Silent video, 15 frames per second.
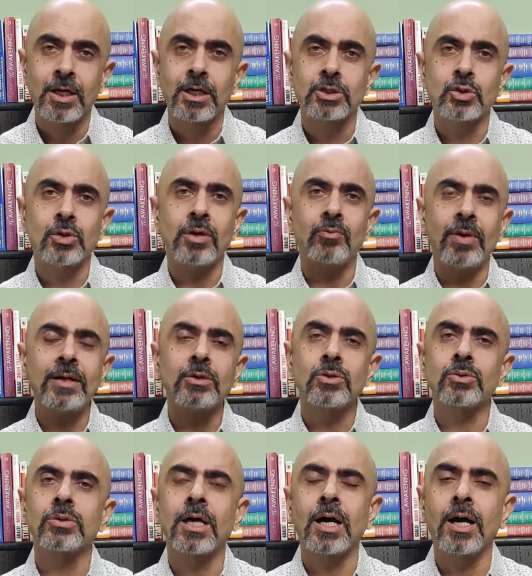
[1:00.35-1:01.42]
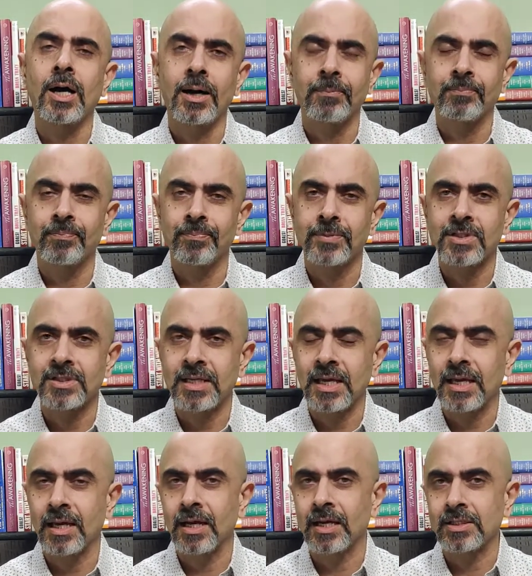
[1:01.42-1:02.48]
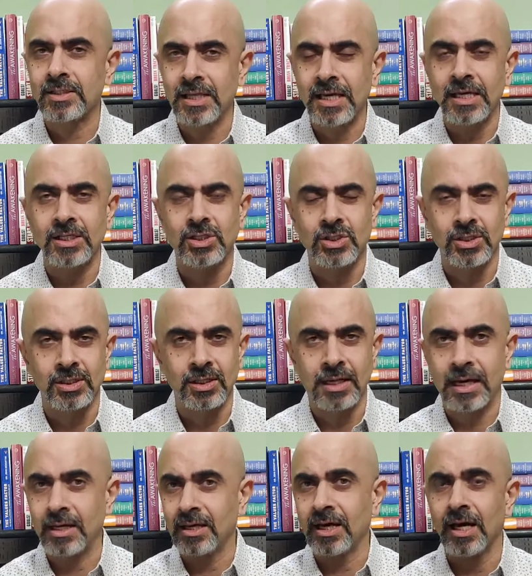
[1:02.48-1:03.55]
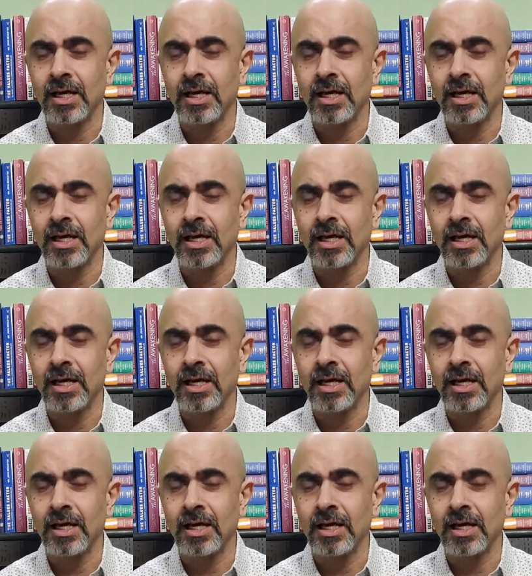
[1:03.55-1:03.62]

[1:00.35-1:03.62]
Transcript: So he went to the sage and he